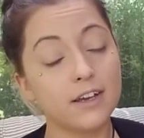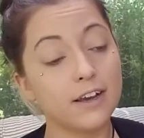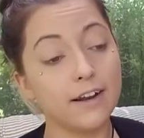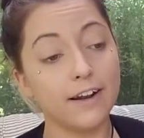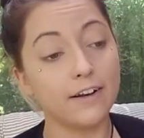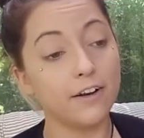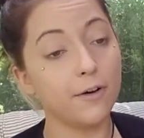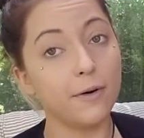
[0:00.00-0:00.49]

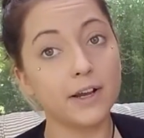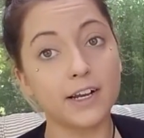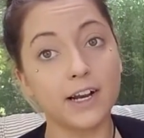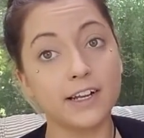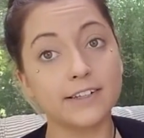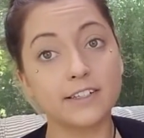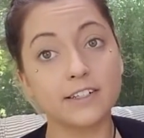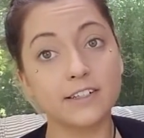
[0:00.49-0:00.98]
And I know I
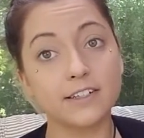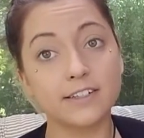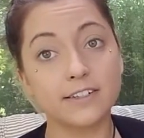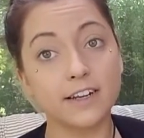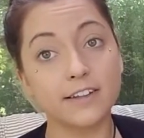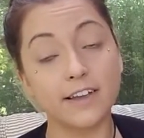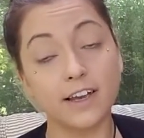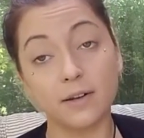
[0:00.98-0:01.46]
constantly
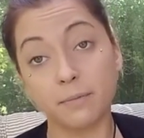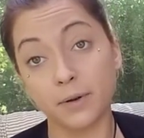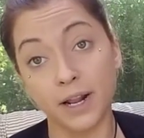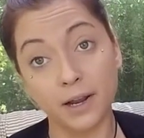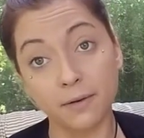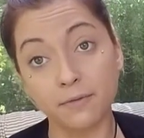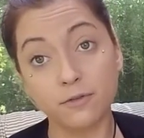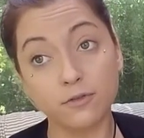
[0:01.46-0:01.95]
say that, but
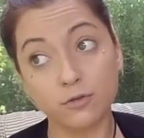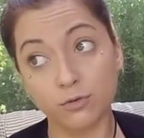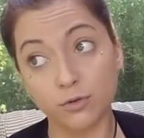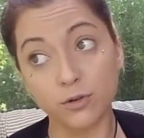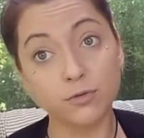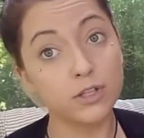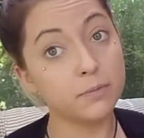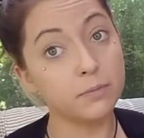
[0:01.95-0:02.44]
I
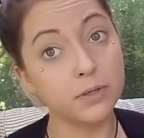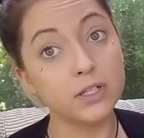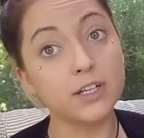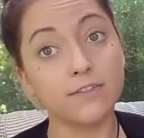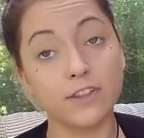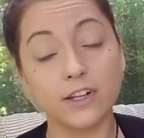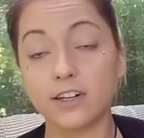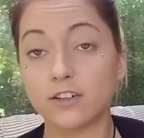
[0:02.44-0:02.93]
truly
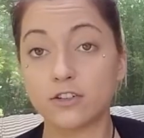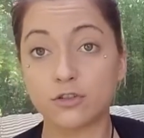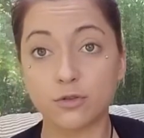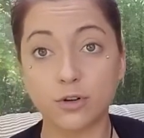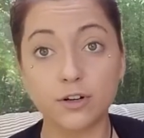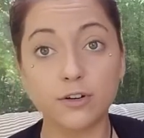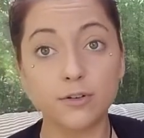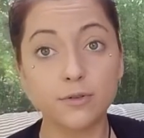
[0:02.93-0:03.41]
believe that it's
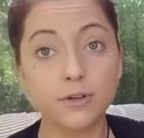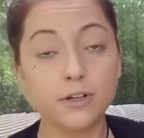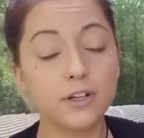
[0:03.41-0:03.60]
true.